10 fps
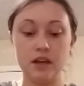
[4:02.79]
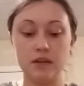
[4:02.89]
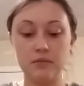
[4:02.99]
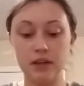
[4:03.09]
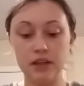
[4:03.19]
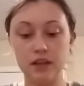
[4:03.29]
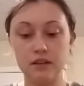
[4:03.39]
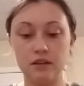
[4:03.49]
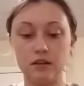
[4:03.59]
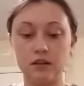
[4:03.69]
And make
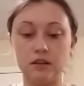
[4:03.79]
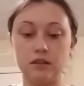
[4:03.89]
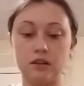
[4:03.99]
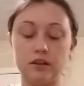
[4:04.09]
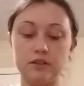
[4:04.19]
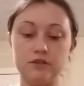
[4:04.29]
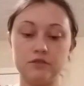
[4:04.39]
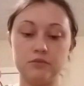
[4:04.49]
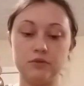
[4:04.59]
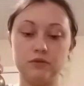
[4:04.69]
it a
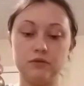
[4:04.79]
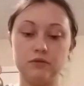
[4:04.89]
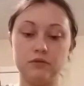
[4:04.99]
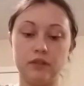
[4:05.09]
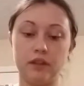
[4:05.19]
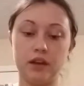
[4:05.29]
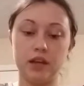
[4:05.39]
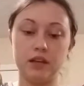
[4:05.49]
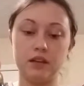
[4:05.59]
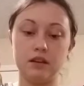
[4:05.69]
larger bowl
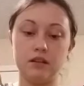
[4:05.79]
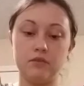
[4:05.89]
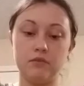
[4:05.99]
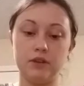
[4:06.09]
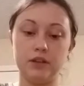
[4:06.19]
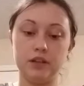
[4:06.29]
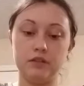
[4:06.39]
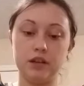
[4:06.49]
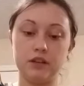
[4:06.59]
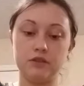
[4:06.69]
than what you
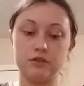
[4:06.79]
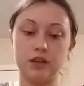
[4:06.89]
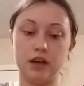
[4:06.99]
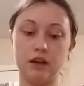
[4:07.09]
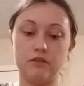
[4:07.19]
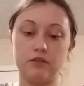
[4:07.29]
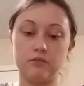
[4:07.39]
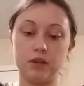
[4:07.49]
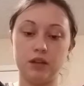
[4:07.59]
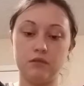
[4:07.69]
actually have your
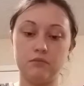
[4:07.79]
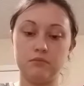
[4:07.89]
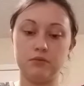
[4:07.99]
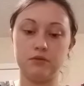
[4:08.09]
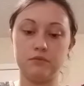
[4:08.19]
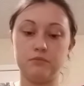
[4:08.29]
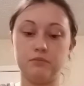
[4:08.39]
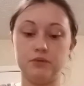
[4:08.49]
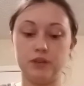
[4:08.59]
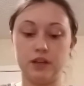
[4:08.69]
meat
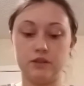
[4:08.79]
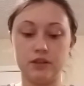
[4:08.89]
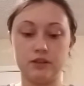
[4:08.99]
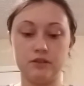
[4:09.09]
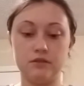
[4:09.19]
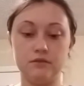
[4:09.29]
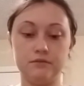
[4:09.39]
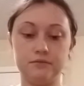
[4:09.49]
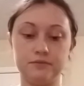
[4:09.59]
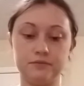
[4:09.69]
put out into.
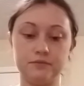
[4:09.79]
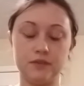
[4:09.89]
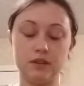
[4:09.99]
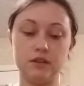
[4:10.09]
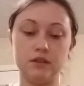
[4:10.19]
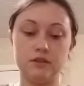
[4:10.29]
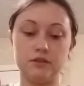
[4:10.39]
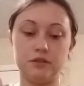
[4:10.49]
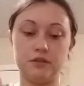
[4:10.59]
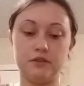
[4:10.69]

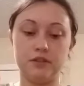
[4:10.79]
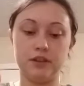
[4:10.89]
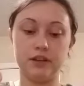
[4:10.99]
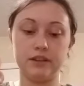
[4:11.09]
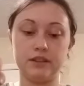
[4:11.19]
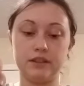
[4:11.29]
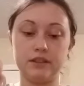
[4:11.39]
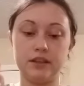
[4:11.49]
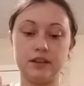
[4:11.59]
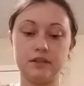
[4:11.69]
So if you think it's going
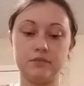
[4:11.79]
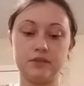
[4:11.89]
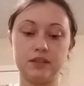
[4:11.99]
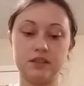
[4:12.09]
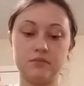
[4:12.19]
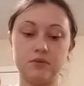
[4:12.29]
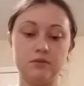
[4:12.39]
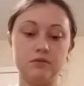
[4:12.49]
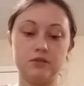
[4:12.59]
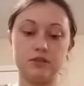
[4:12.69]
to take up the size of a
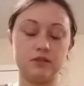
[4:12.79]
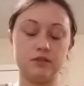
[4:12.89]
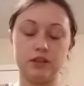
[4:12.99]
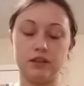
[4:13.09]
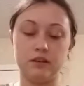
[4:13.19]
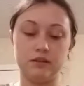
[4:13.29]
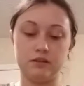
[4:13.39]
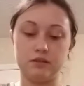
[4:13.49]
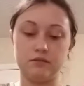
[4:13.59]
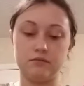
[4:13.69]
bowl, just go ahead and
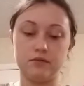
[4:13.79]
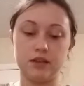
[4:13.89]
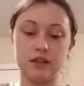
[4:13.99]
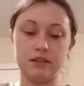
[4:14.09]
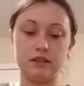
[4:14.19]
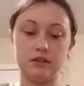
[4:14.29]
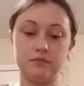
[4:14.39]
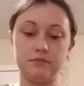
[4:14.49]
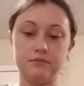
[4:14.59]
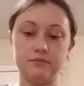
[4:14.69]
just size it up.
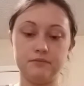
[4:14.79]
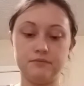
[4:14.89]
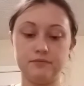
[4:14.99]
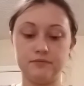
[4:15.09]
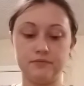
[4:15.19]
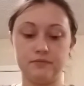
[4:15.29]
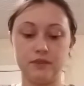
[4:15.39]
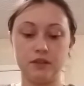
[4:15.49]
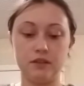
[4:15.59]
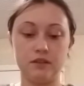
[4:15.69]

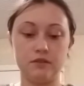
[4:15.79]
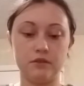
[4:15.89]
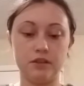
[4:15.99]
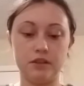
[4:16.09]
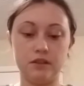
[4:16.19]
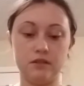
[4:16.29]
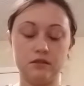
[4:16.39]
3